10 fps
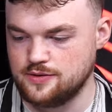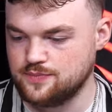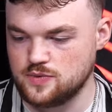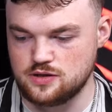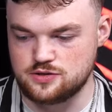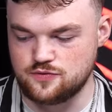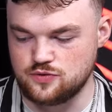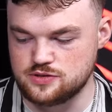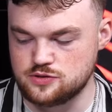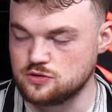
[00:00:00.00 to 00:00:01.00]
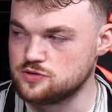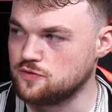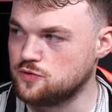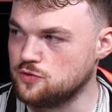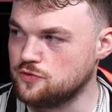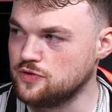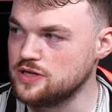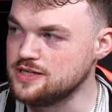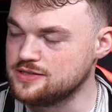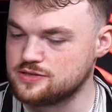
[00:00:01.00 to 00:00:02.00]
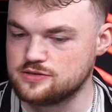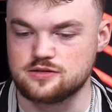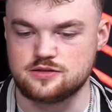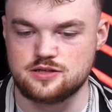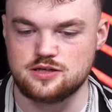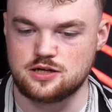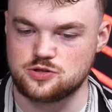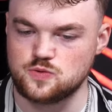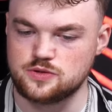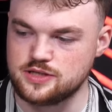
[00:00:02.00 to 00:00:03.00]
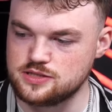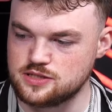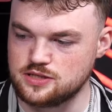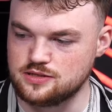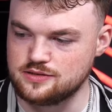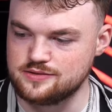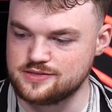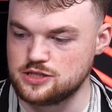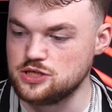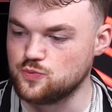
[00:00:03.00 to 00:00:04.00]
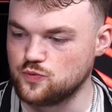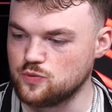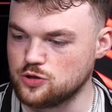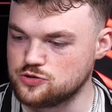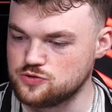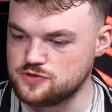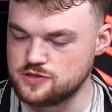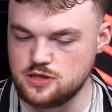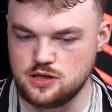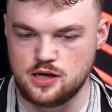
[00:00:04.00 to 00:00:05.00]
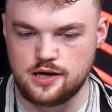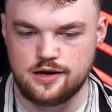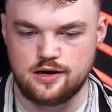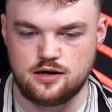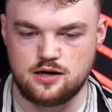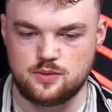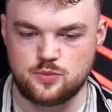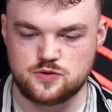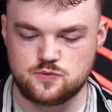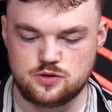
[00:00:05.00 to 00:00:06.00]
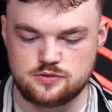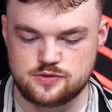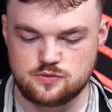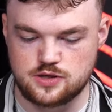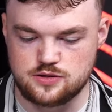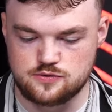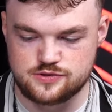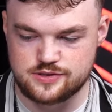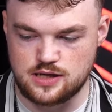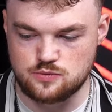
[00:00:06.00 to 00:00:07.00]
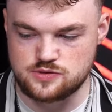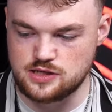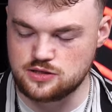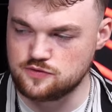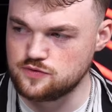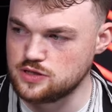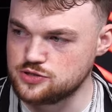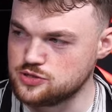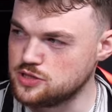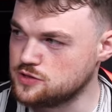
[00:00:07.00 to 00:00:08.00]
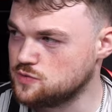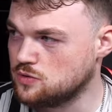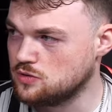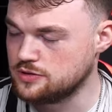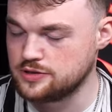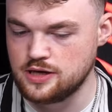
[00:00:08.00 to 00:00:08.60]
a different source of truth is the actual data scheme we want to see. But we also can use it outside of Next.js world.